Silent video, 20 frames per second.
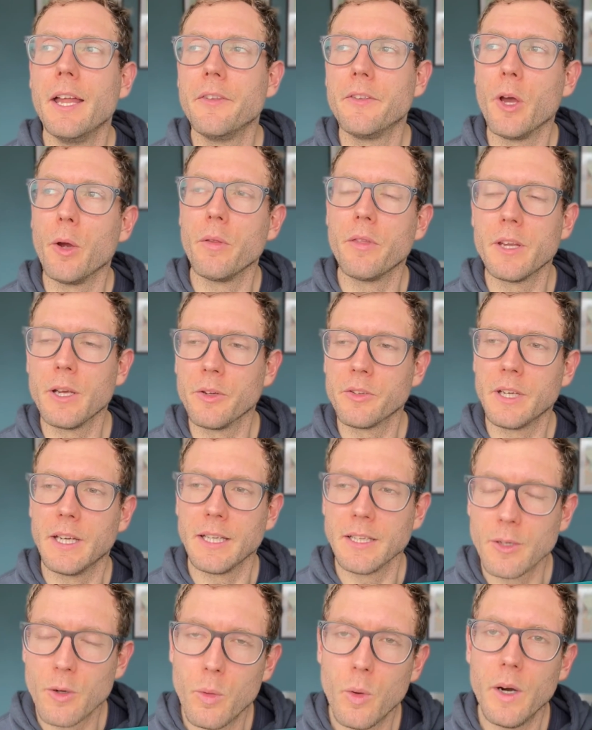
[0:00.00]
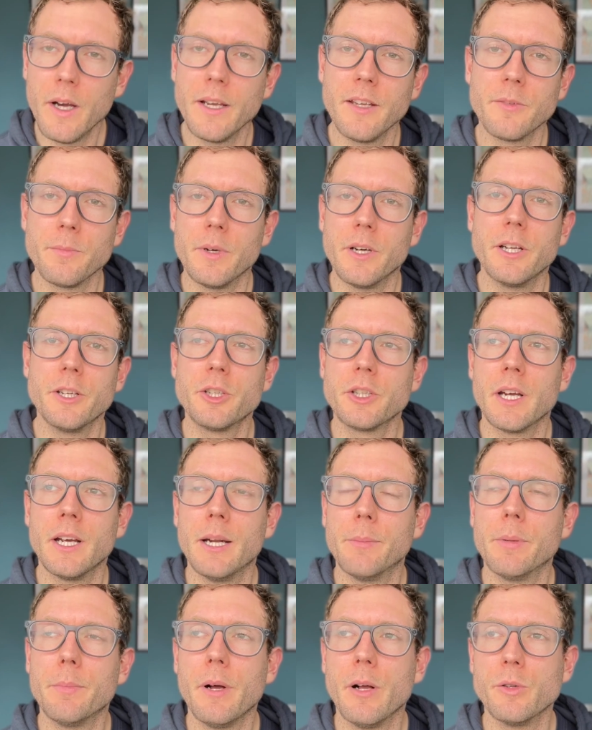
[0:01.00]
don't think I was getting quite as much
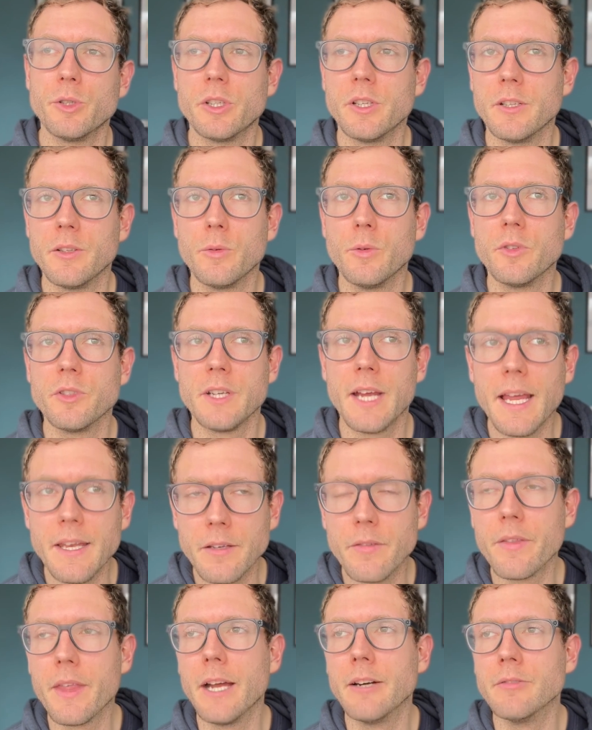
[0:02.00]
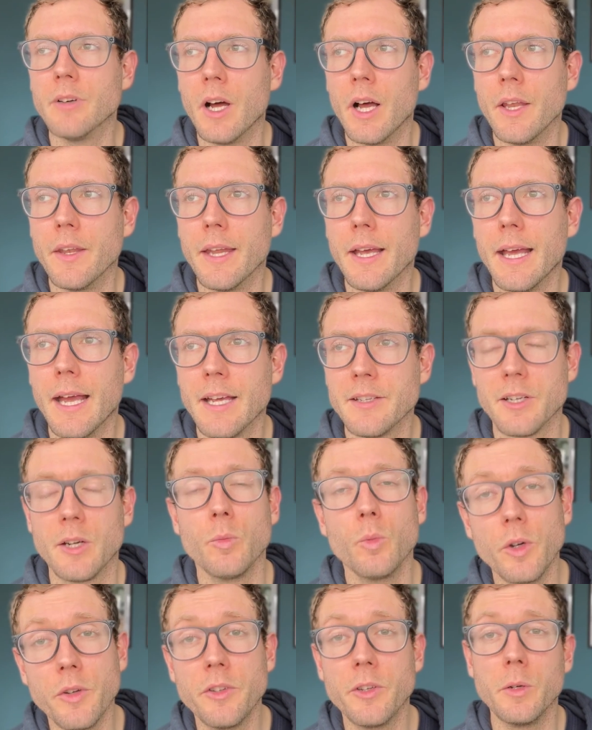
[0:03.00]
uh, propulsion towards the end of that run as I
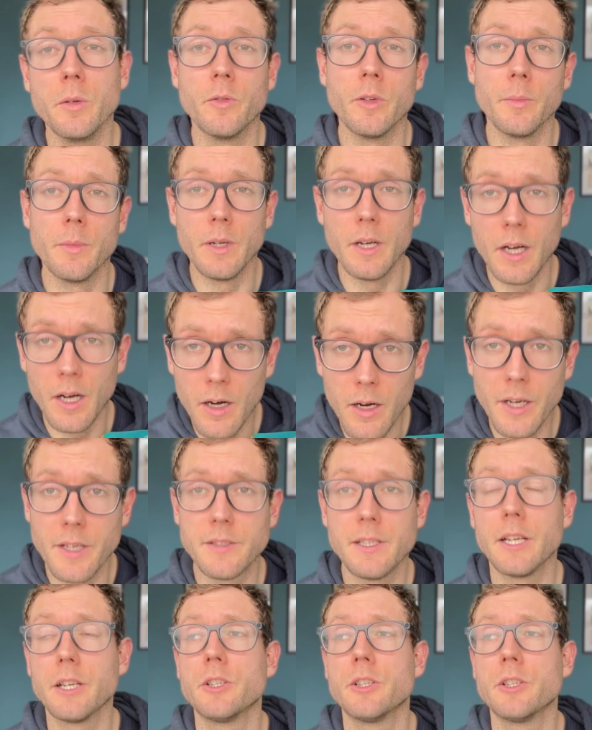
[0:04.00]
would do from a higher stack